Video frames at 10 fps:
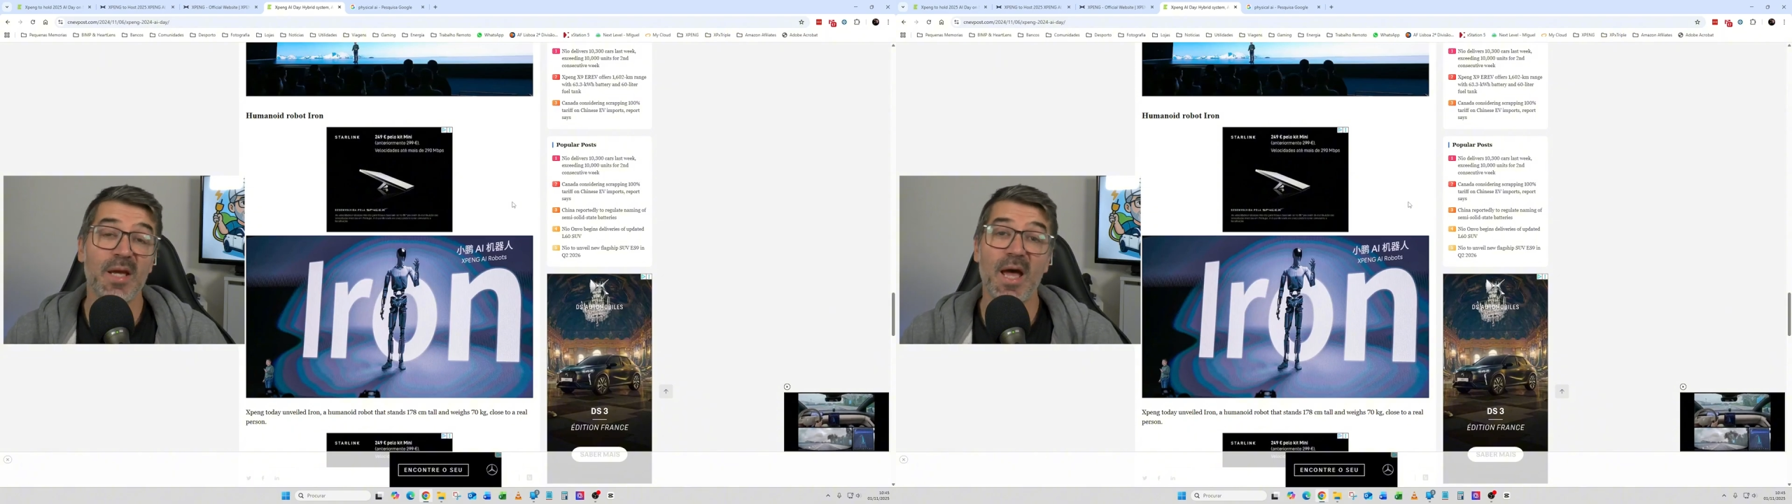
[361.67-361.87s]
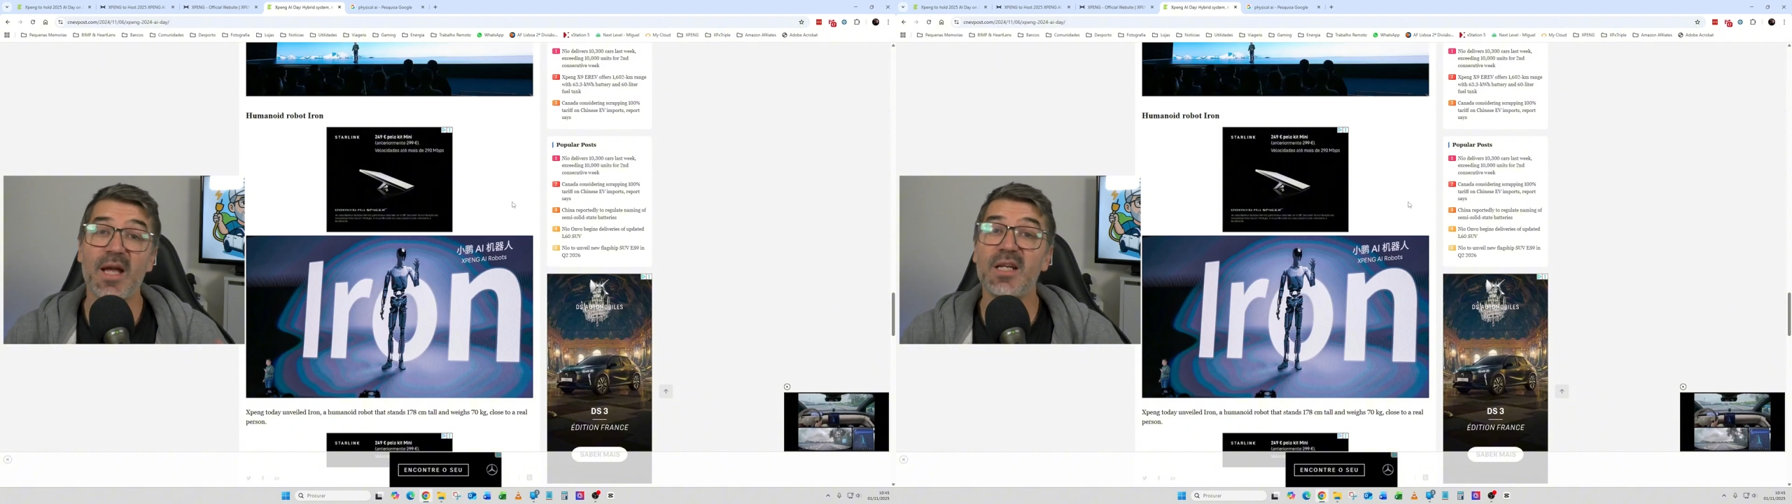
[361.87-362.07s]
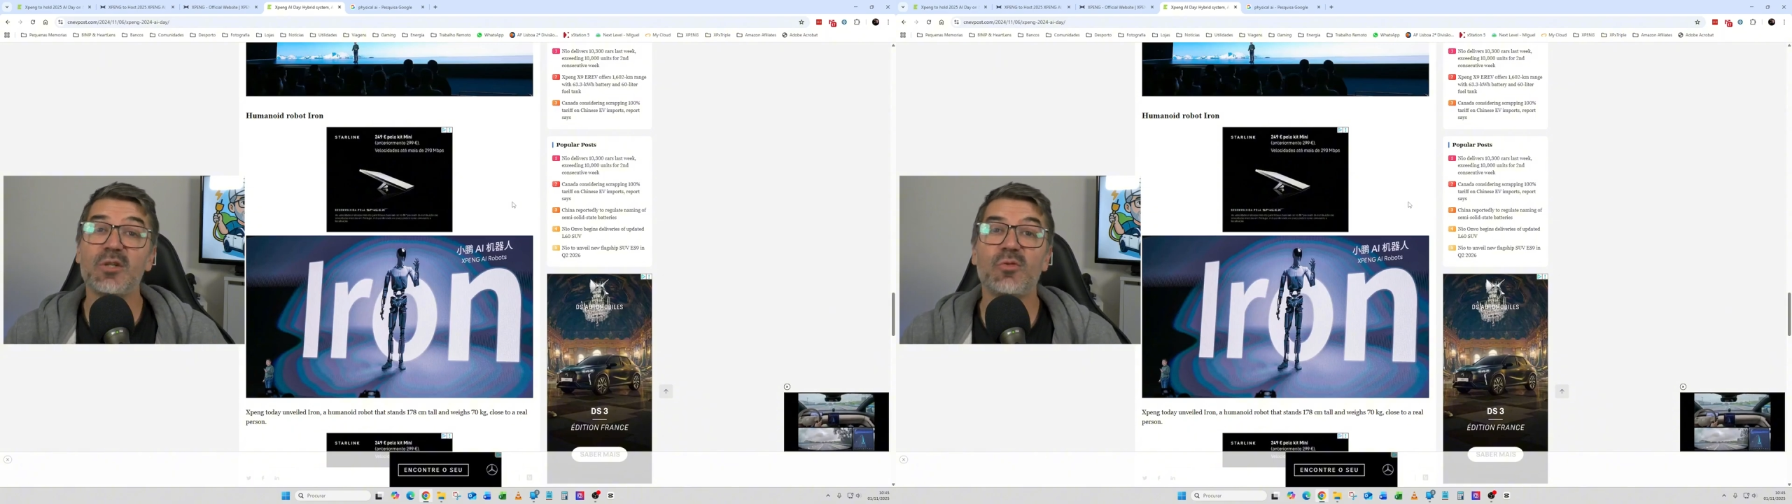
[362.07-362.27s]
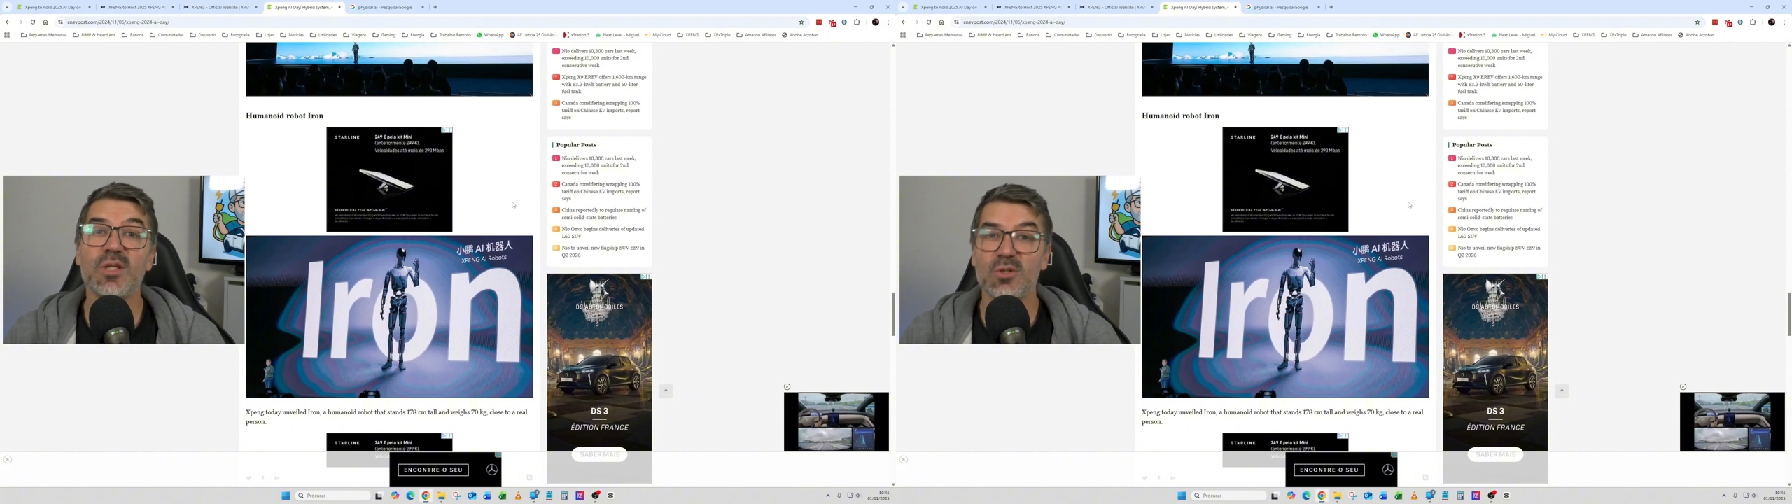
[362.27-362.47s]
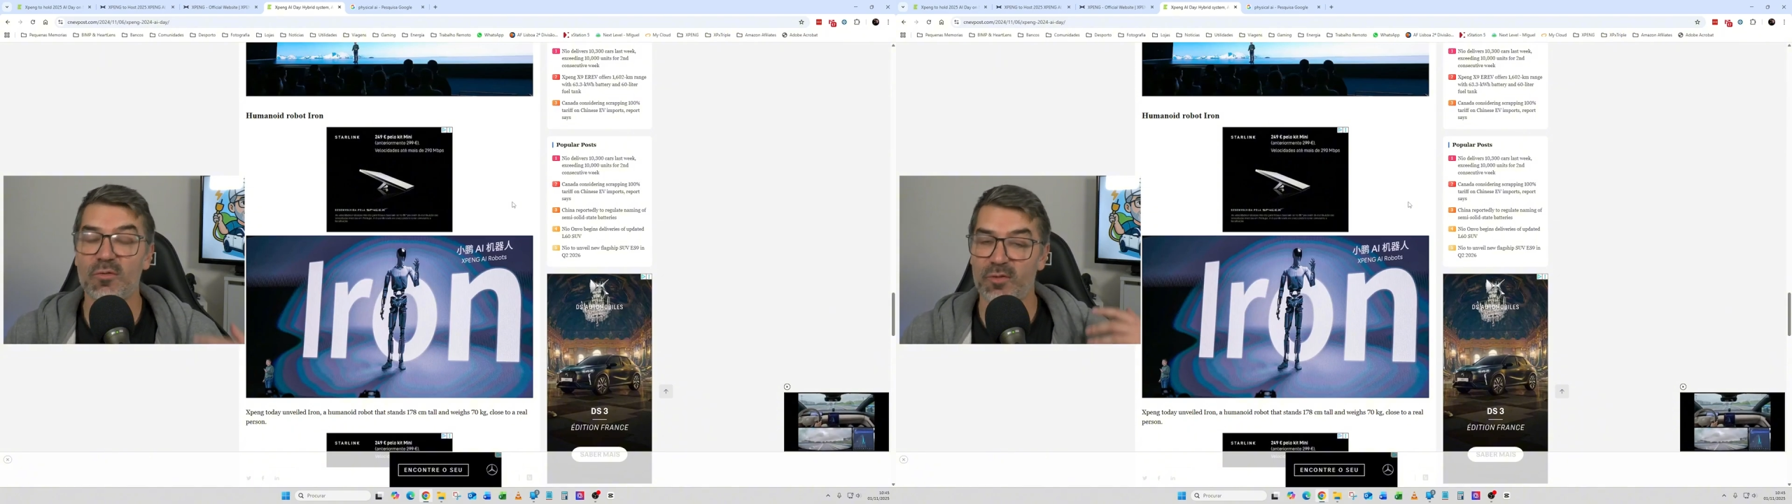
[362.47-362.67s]
An
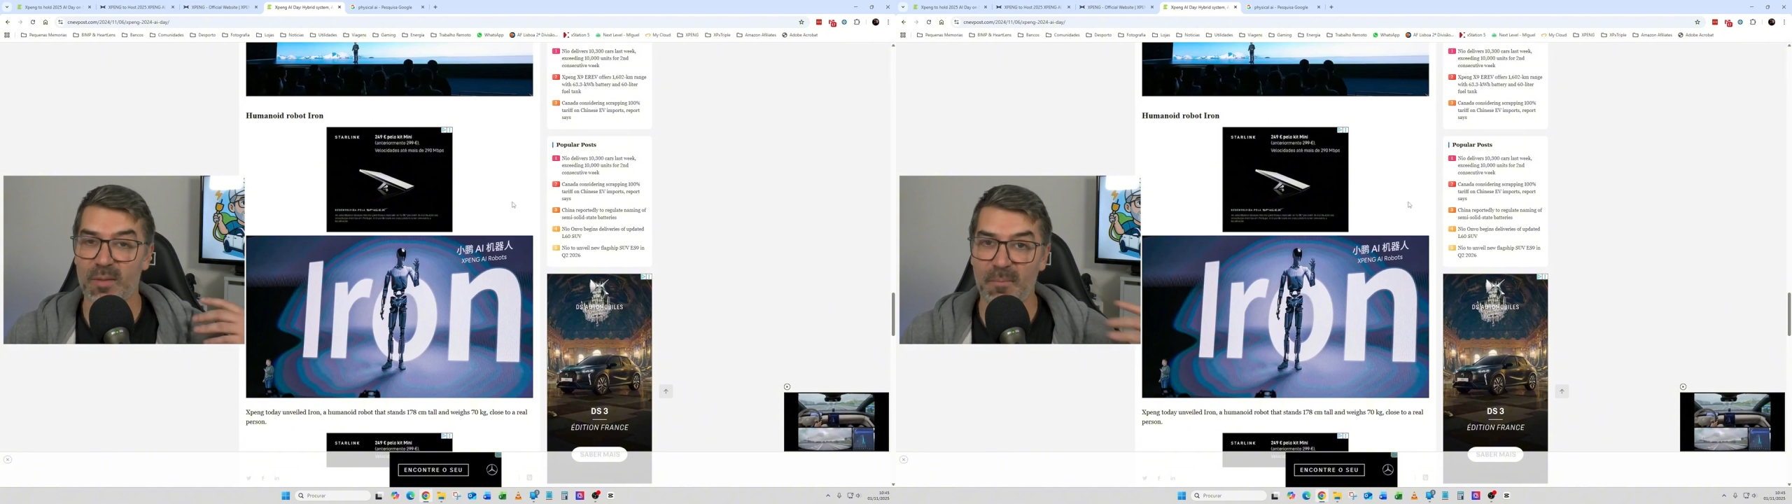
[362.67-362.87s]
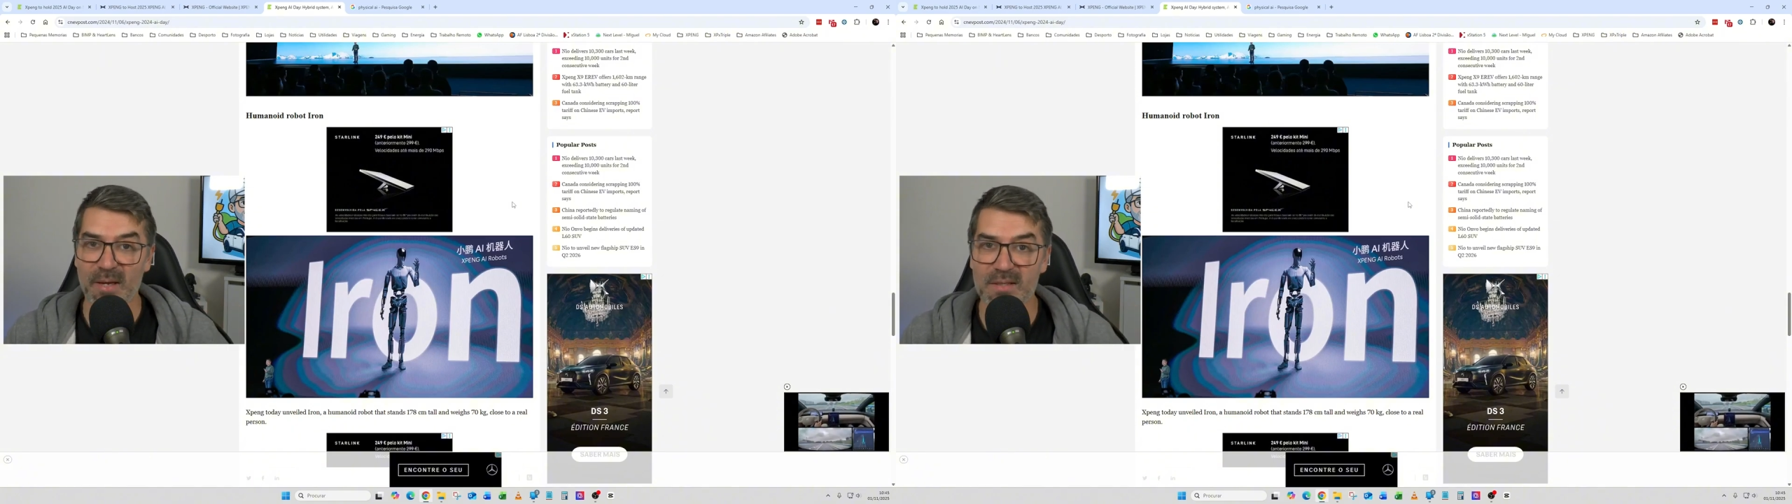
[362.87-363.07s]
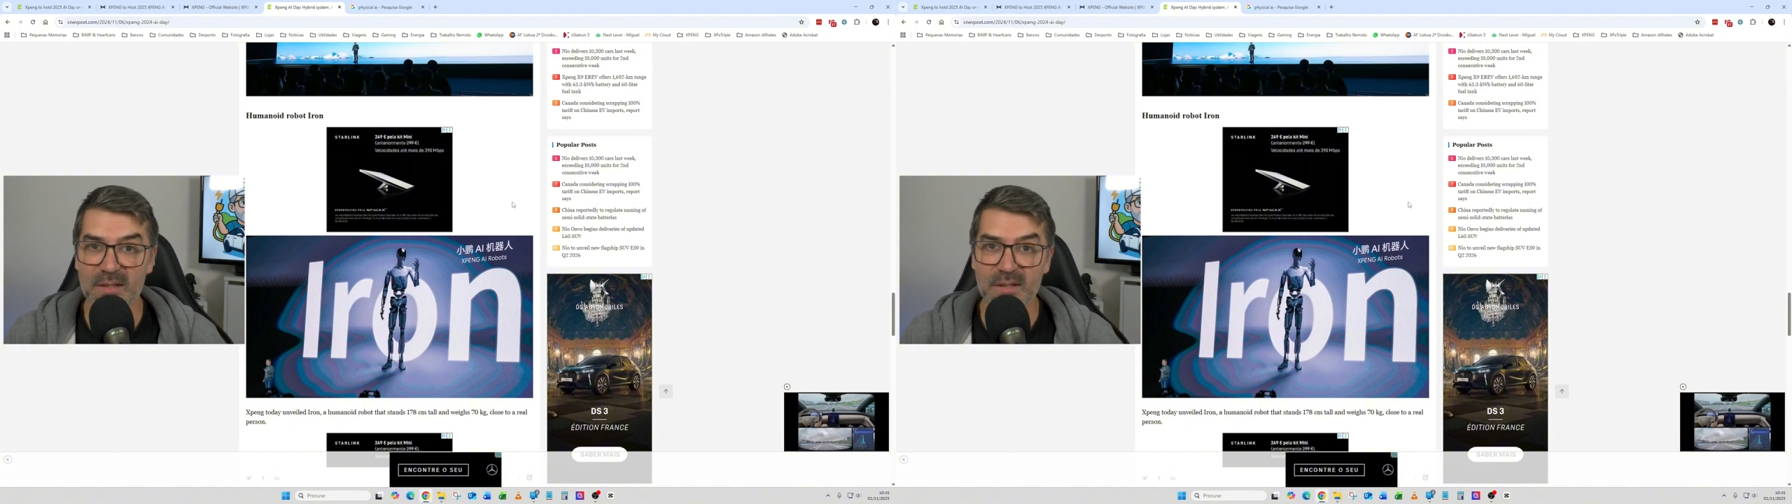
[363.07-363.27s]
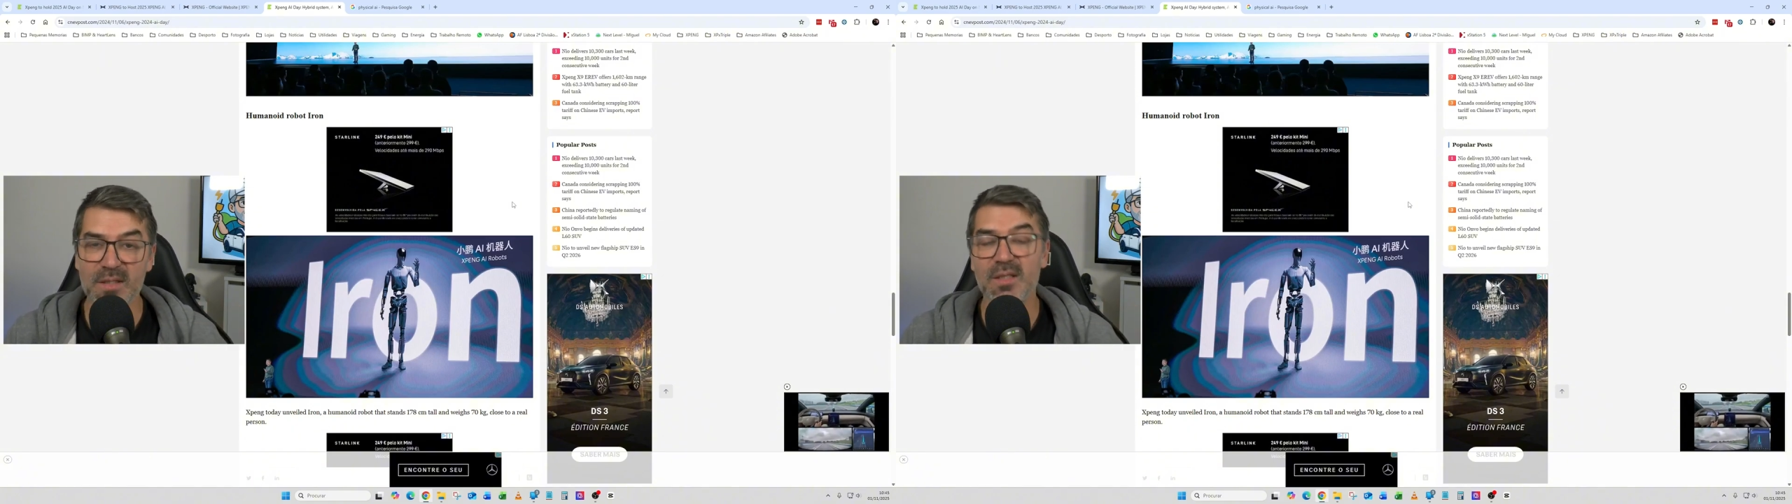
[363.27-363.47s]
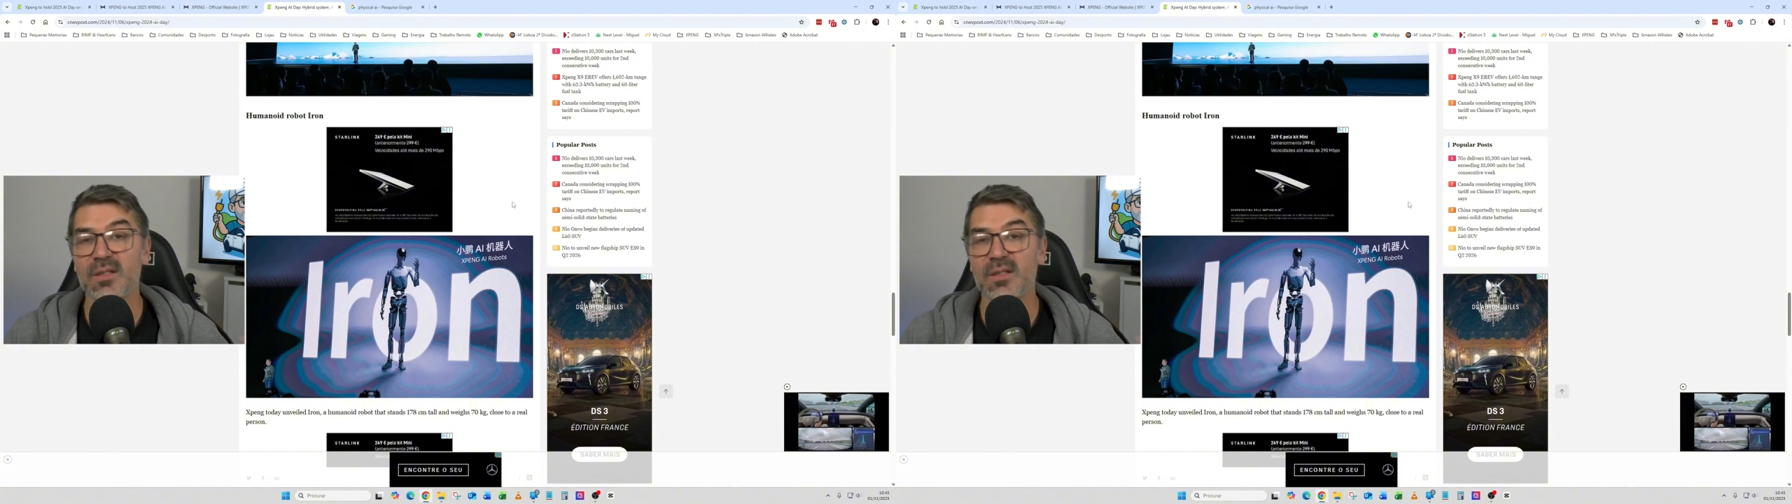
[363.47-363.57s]
increase of capacity,